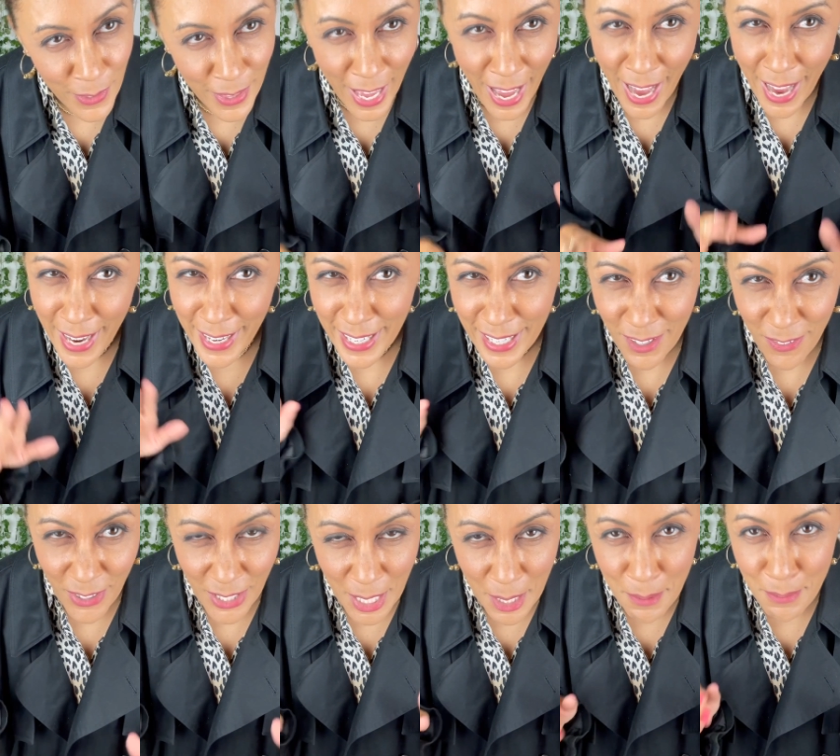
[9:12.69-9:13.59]
that. If
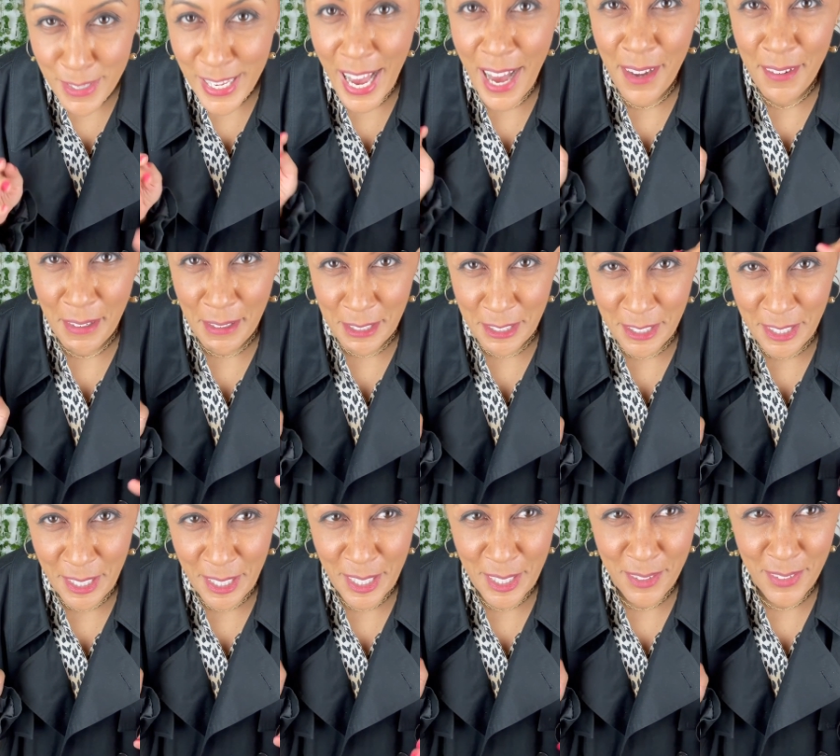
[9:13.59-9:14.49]
it comes out, I'll
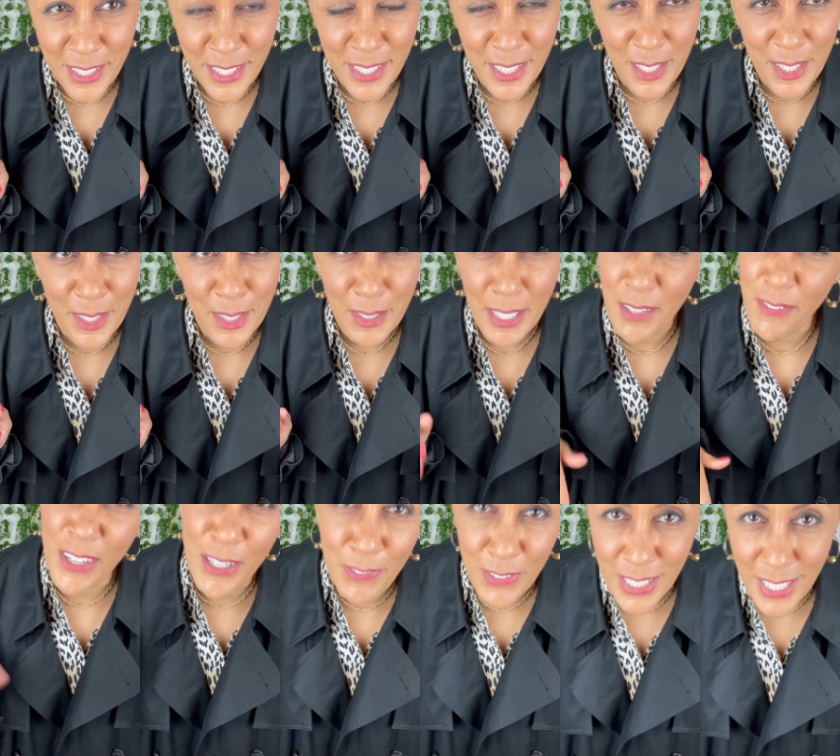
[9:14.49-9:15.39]
share it with you.
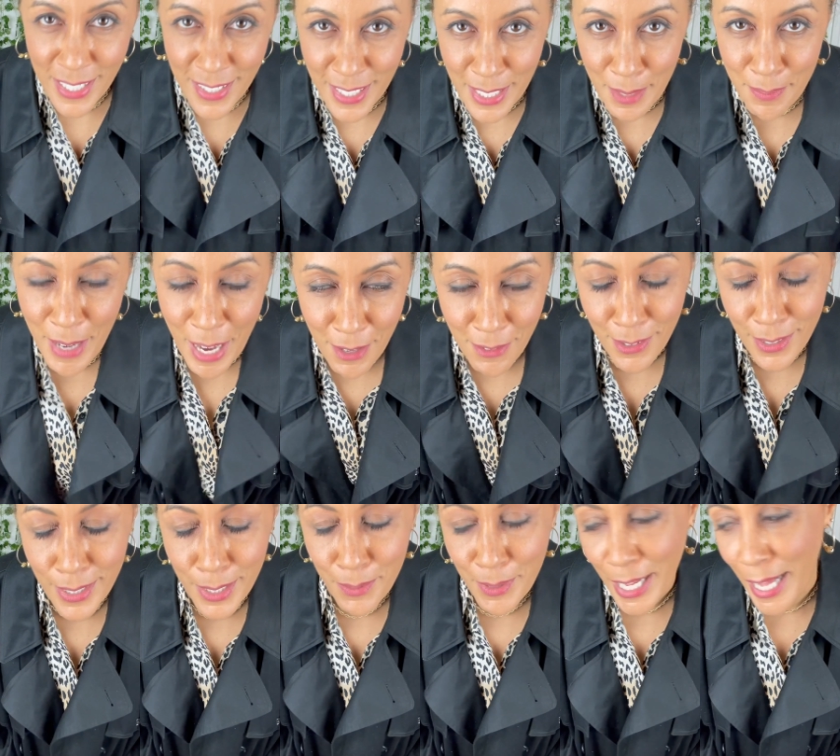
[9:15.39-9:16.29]
Even if it doesn't come out
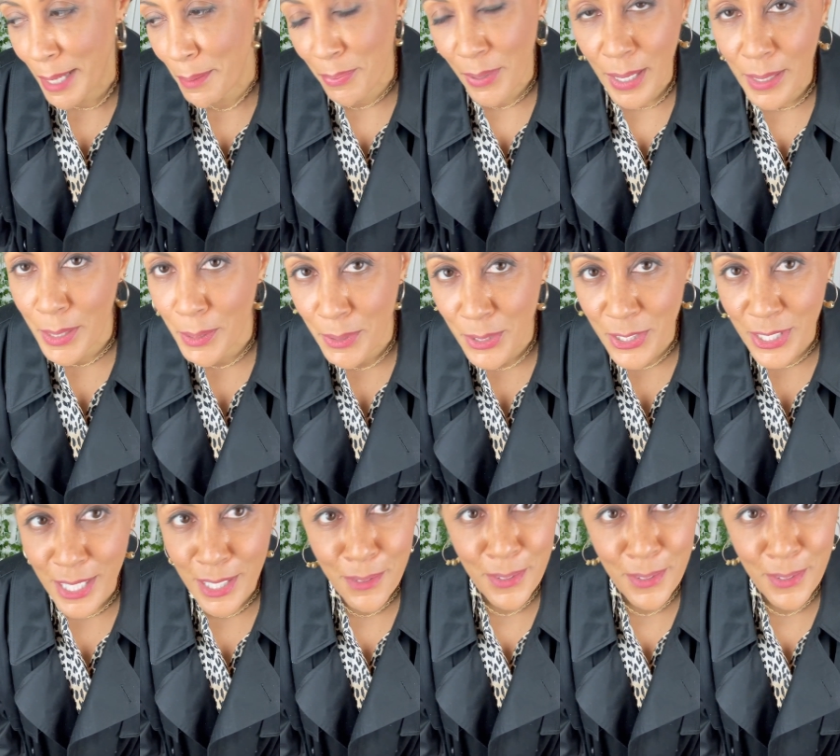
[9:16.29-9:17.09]
really well, I probably will share it